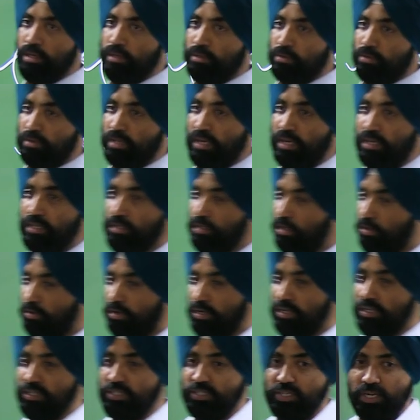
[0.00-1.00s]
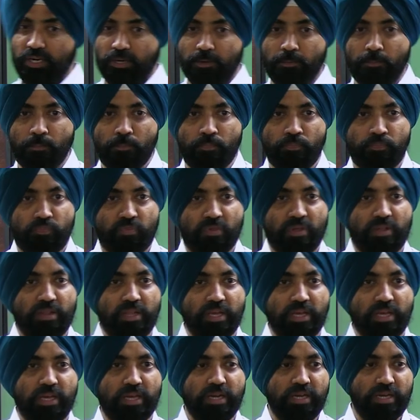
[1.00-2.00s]
So, that is how understand.
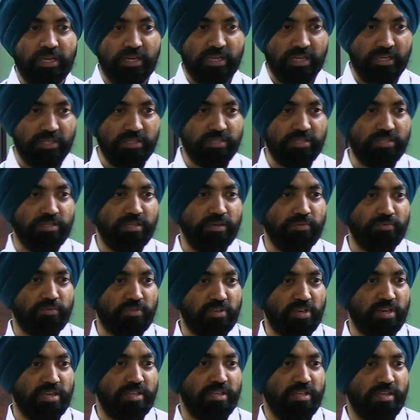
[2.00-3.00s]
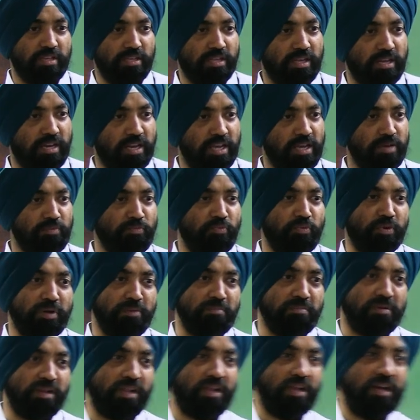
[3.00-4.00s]
The intention of changing the name
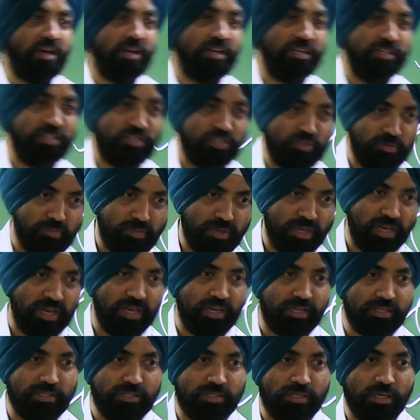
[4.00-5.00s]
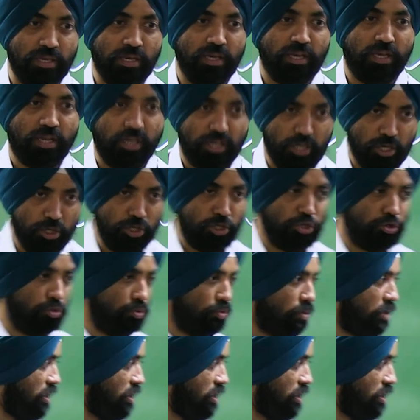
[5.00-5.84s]
from TRS to BRS is to